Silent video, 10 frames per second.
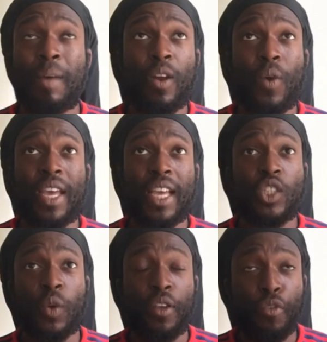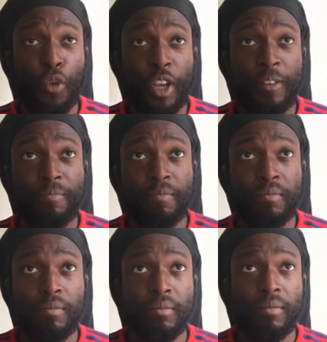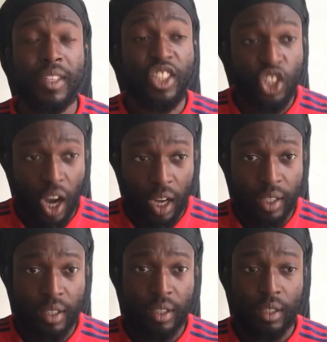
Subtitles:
Madueke is 23. He's young.